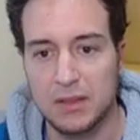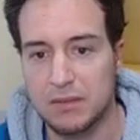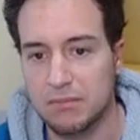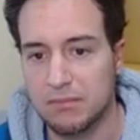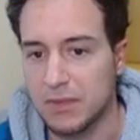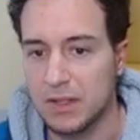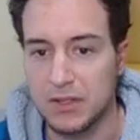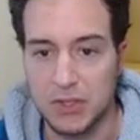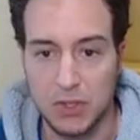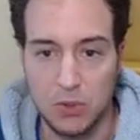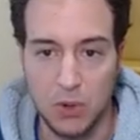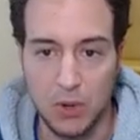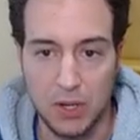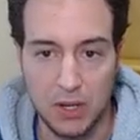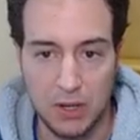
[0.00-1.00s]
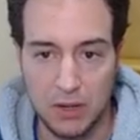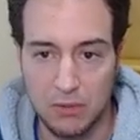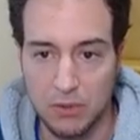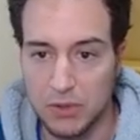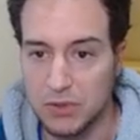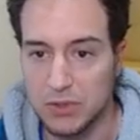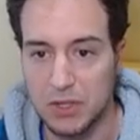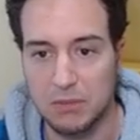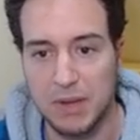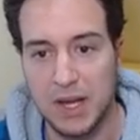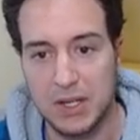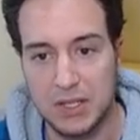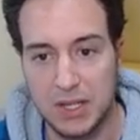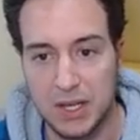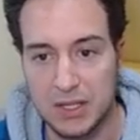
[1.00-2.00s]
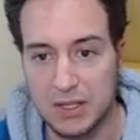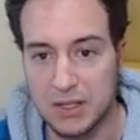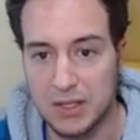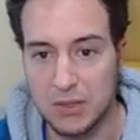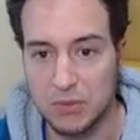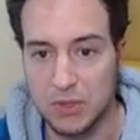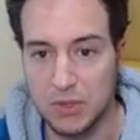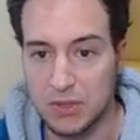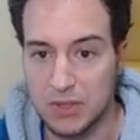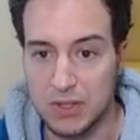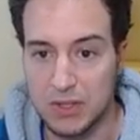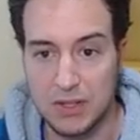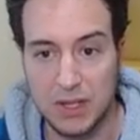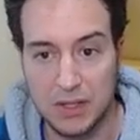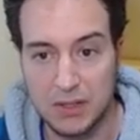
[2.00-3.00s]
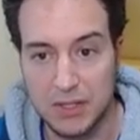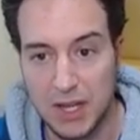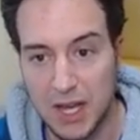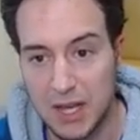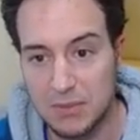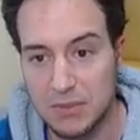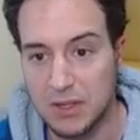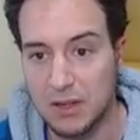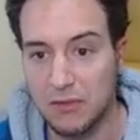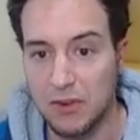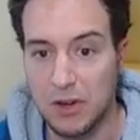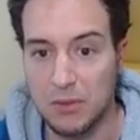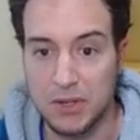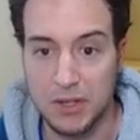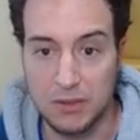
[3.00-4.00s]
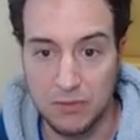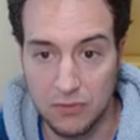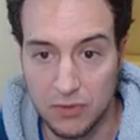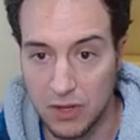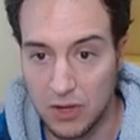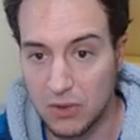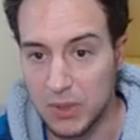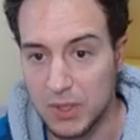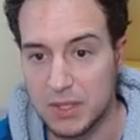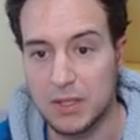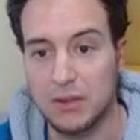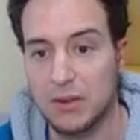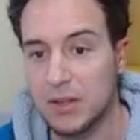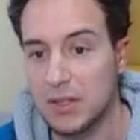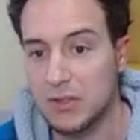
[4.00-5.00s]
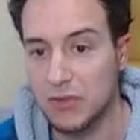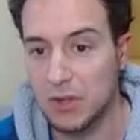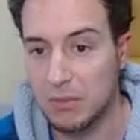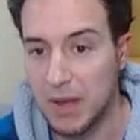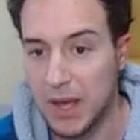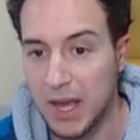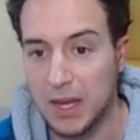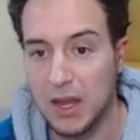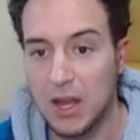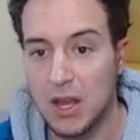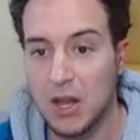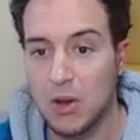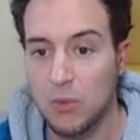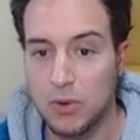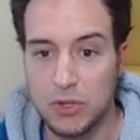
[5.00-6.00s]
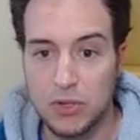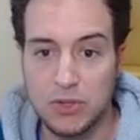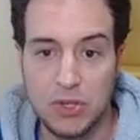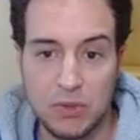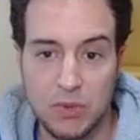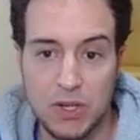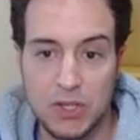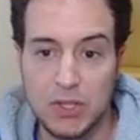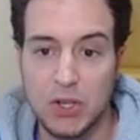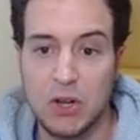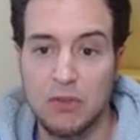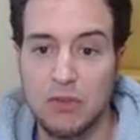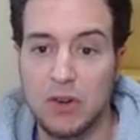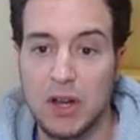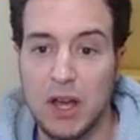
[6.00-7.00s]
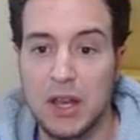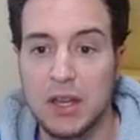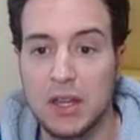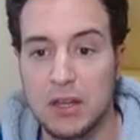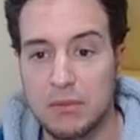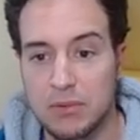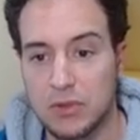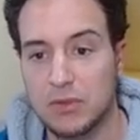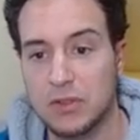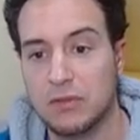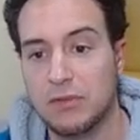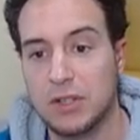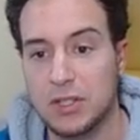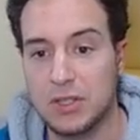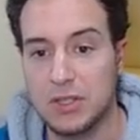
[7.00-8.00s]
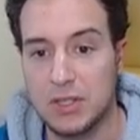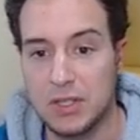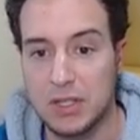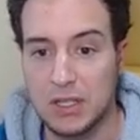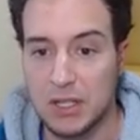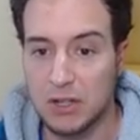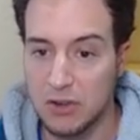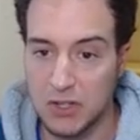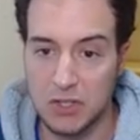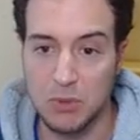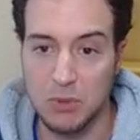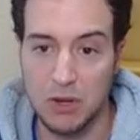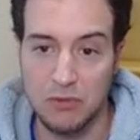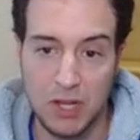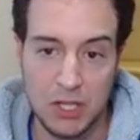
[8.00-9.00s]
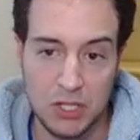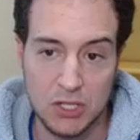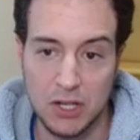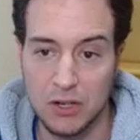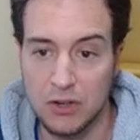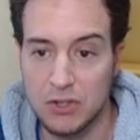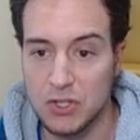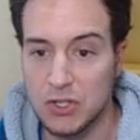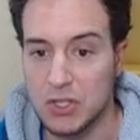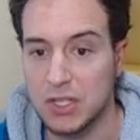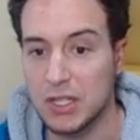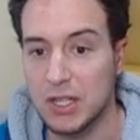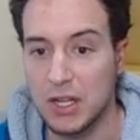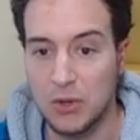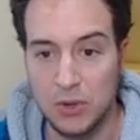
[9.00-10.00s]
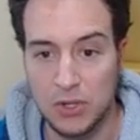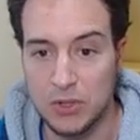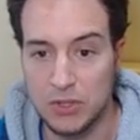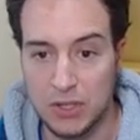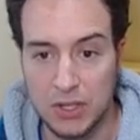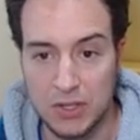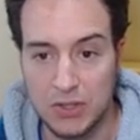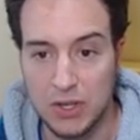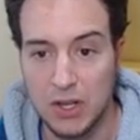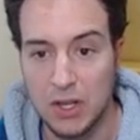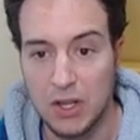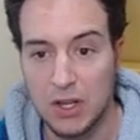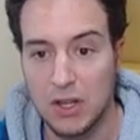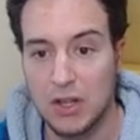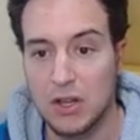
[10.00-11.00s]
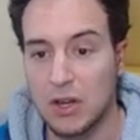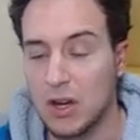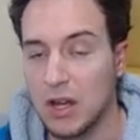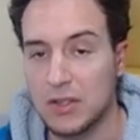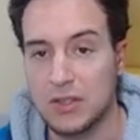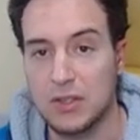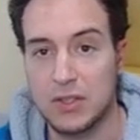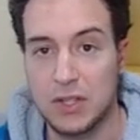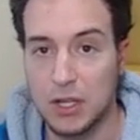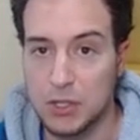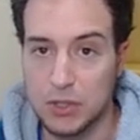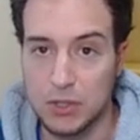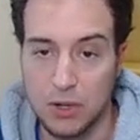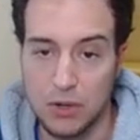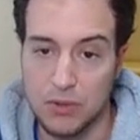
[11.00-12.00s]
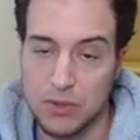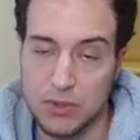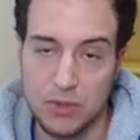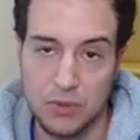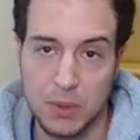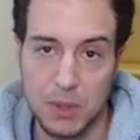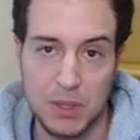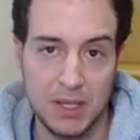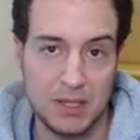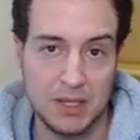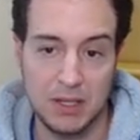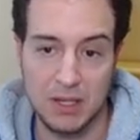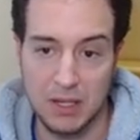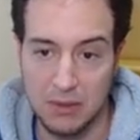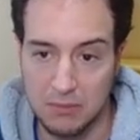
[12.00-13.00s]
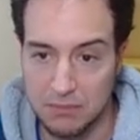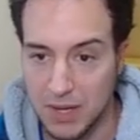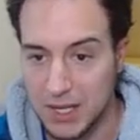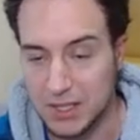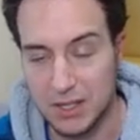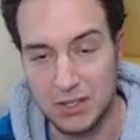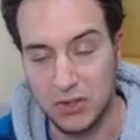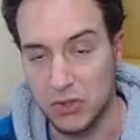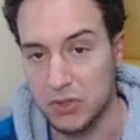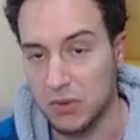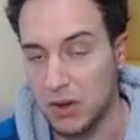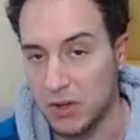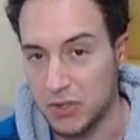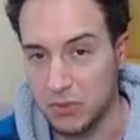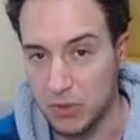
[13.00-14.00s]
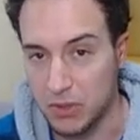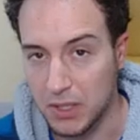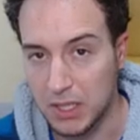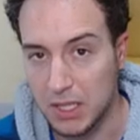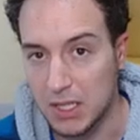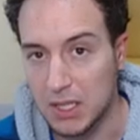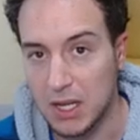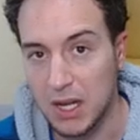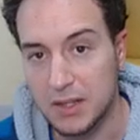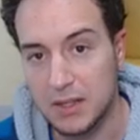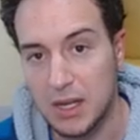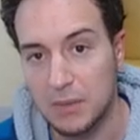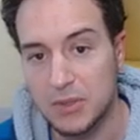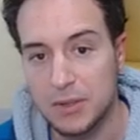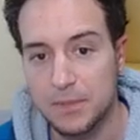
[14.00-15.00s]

There's a quote here: reducing batch sizes reduces cycle times and variability in flow, accelerates feedback, reduces risk and overhead, improves efficiency, increases motivation and urgency, and reduces cost and schedule growth. So what they see batch size as a really key concept.